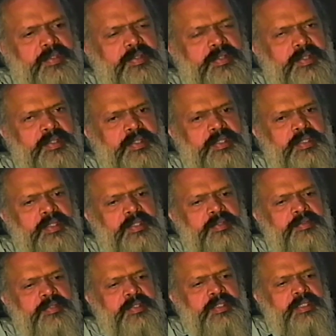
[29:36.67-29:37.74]
and
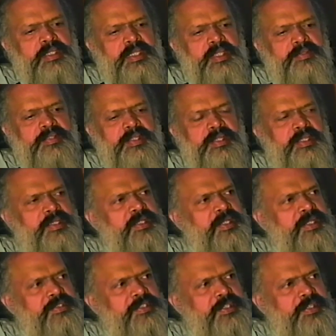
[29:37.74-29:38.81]
live there
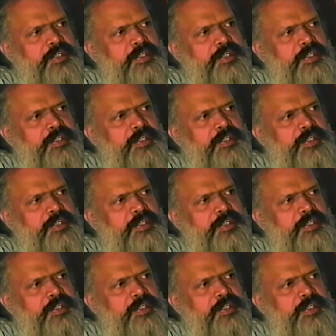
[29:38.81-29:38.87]
as a